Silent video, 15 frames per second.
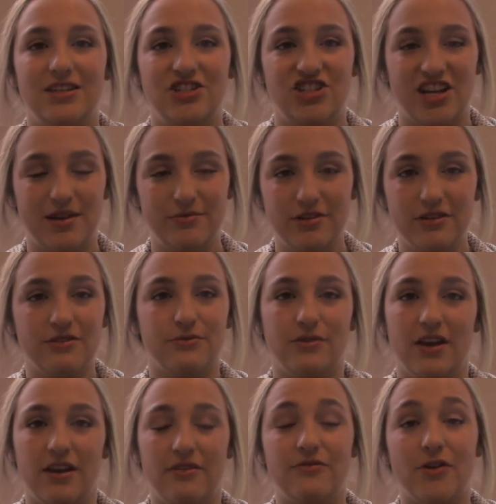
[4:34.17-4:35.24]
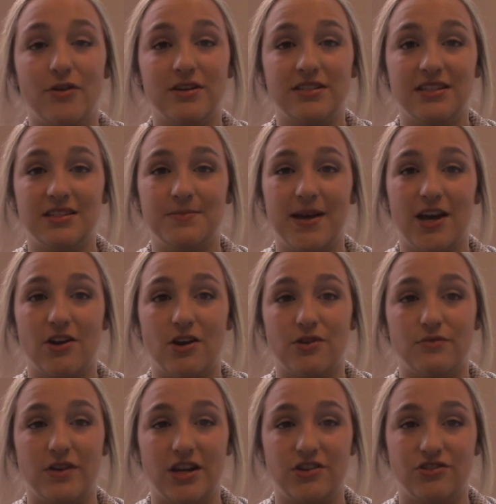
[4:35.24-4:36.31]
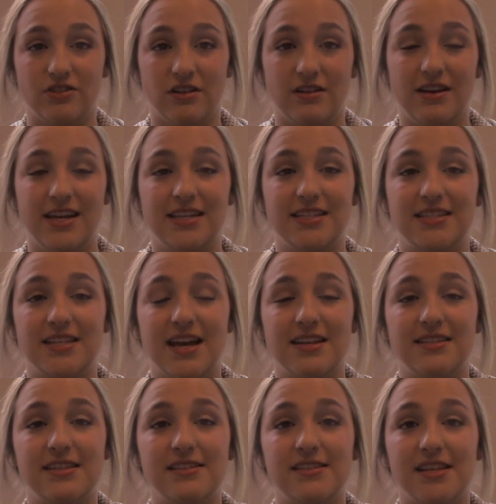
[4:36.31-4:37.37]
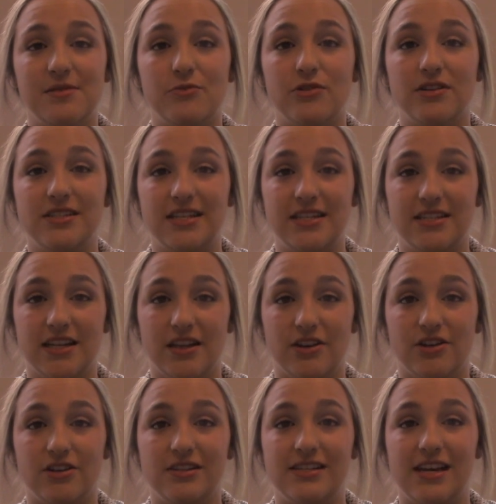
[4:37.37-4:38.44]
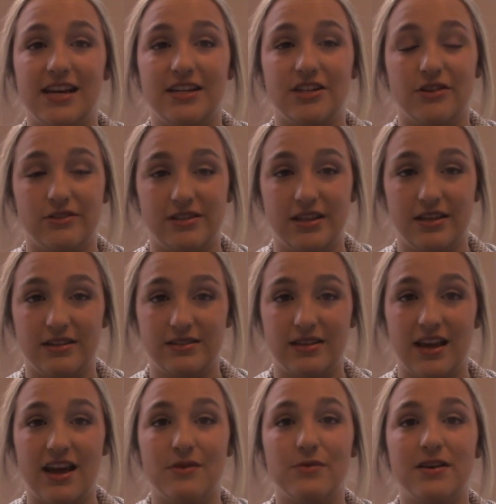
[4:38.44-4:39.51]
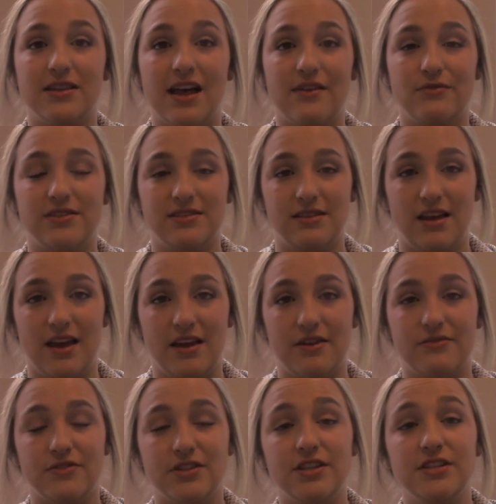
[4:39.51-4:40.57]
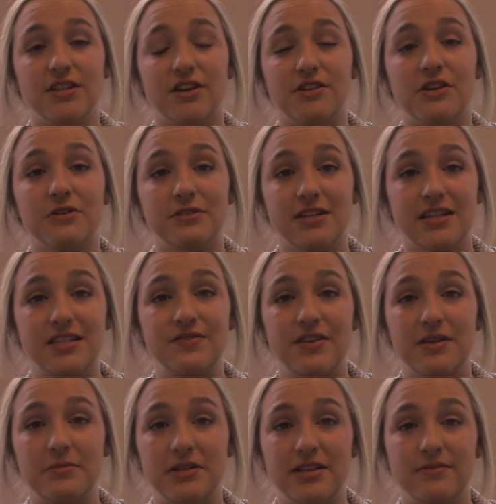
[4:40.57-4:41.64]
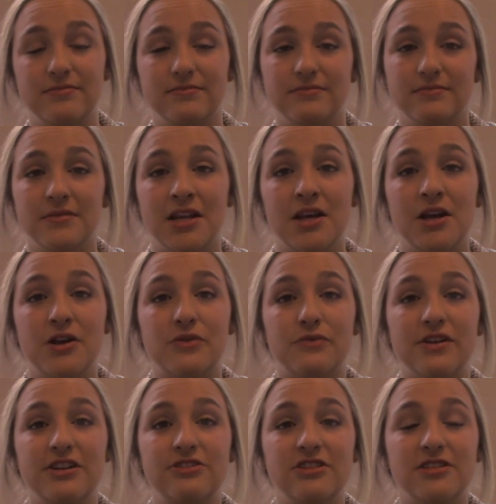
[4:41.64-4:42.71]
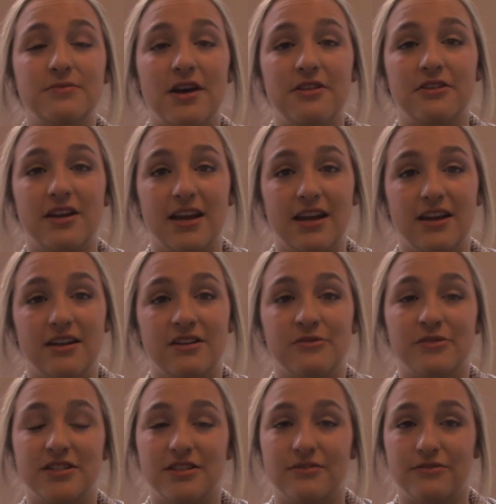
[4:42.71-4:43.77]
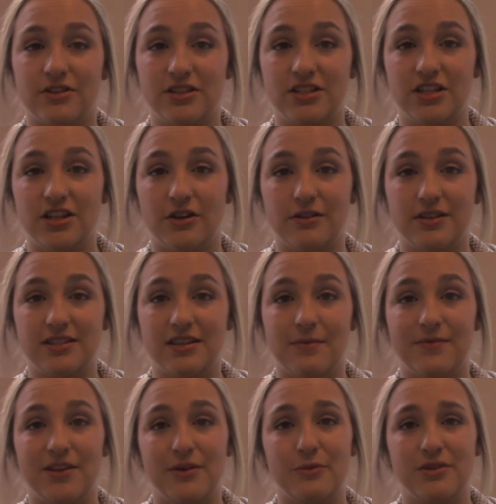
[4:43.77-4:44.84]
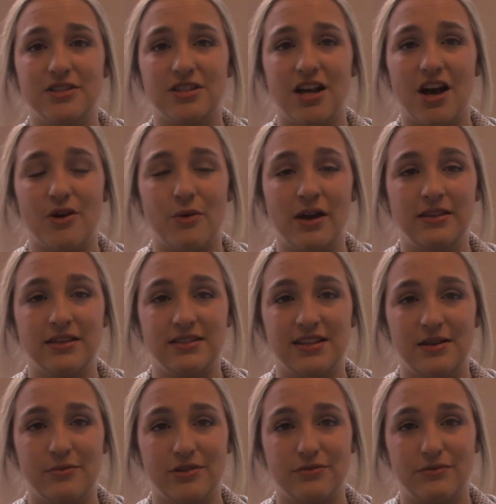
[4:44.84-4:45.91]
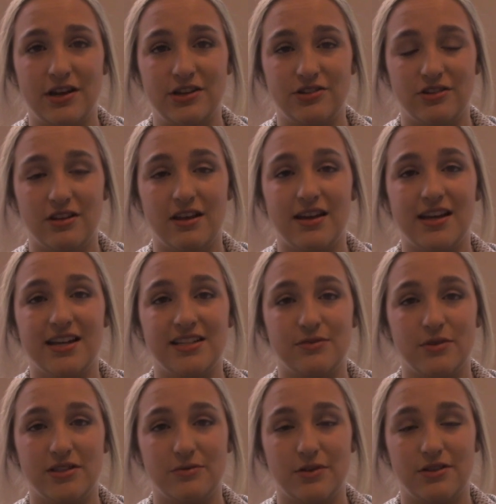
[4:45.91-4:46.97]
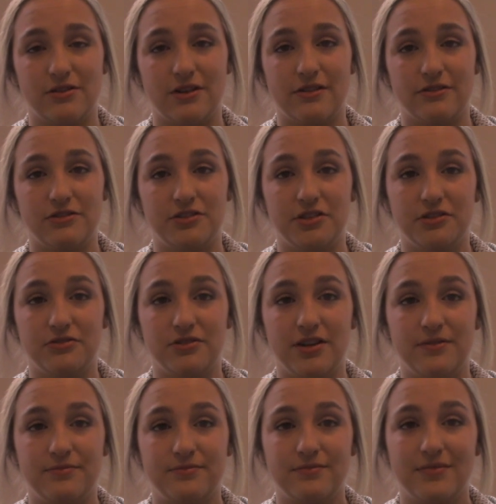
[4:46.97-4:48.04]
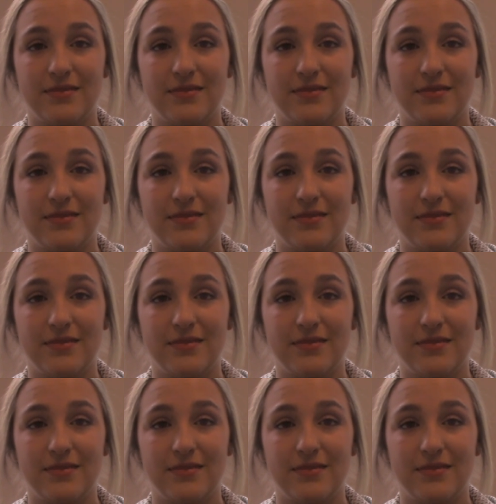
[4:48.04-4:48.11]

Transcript: Chapter 3 focuses back on Rachel and discusses in more detail her diagnosis and what life was like for the young Hotez family. Rachel's mother, Anne, was the first to notice something was not quite the same with Rachel as was with her other children.